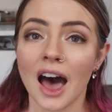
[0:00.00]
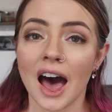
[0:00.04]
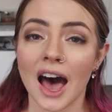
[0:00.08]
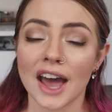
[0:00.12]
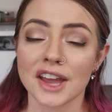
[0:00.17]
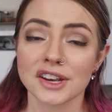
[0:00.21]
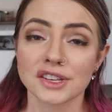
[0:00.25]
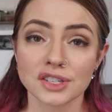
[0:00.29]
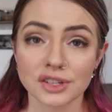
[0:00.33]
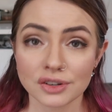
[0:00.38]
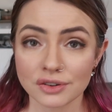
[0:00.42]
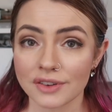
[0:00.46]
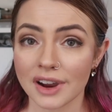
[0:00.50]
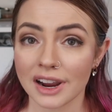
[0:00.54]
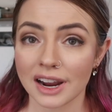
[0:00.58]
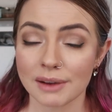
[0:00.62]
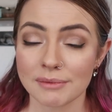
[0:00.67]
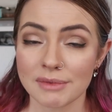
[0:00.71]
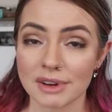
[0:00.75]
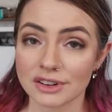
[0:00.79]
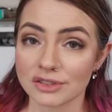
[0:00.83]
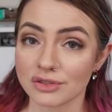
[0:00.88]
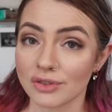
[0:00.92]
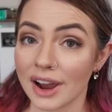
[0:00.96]
I do
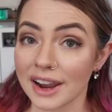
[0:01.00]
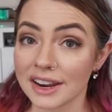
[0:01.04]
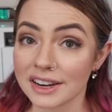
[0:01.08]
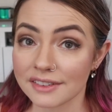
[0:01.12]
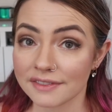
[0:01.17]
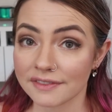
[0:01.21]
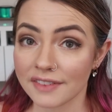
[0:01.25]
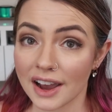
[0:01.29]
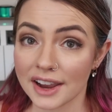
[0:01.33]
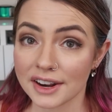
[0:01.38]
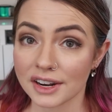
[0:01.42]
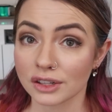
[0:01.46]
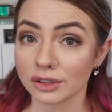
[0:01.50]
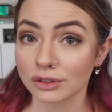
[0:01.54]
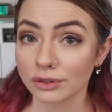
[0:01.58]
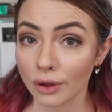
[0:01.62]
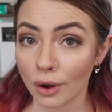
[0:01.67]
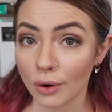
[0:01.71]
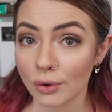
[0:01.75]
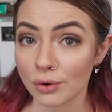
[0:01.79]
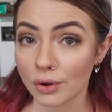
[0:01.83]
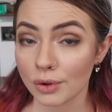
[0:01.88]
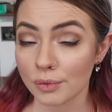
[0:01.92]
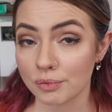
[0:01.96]
recommend trying to find a
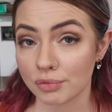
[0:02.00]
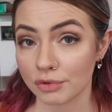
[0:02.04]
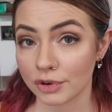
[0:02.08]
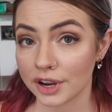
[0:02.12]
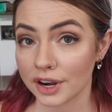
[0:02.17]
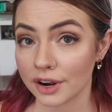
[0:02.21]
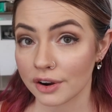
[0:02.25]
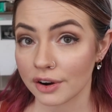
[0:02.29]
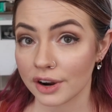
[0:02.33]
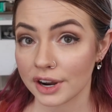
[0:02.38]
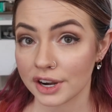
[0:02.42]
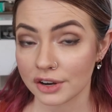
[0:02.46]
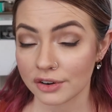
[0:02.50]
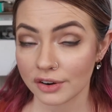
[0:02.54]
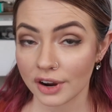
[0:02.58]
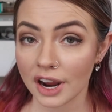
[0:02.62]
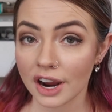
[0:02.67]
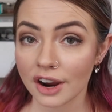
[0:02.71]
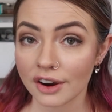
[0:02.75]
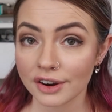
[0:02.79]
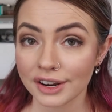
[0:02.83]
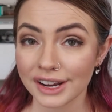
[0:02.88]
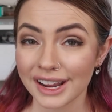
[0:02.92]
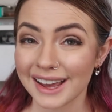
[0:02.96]
local breeder in your
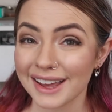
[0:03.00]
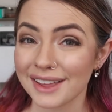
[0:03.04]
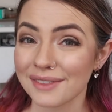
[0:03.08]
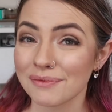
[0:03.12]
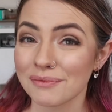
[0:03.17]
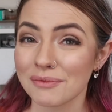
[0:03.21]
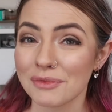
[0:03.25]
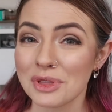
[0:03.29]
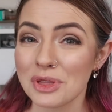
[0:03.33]
area.